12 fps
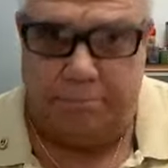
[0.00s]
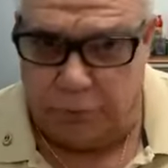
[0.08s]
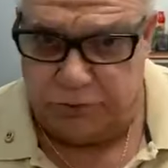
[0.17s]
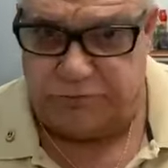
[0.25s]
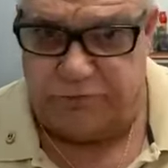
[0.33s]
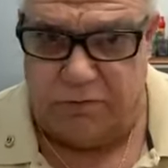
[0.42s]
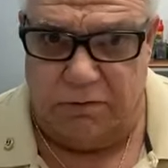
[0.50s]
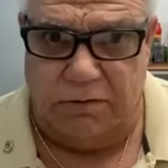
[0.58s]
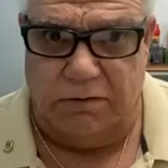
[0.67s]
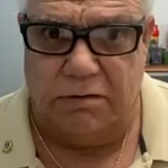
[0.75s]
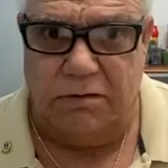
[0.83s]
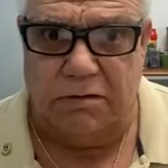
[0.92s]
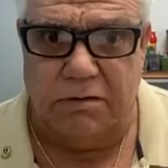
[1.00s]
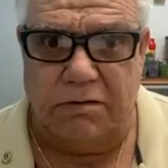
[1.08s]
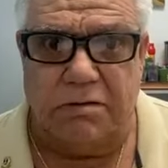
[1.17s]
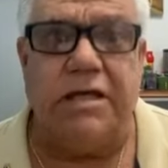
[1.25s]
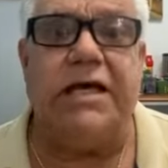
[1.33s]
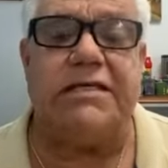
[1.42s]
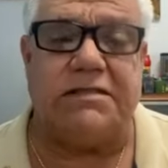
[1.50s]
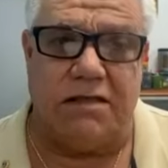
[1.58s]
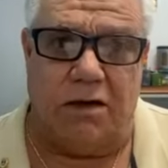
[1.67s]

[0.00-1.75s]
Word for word: Bush Road is